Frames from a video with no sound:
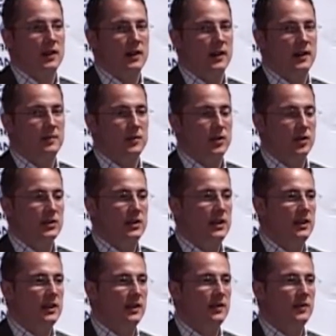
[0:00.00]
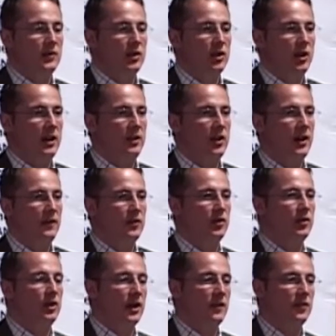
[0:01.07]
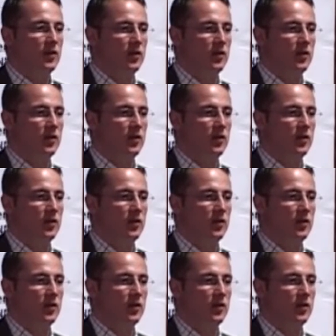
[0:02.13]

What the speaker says: you see, you have to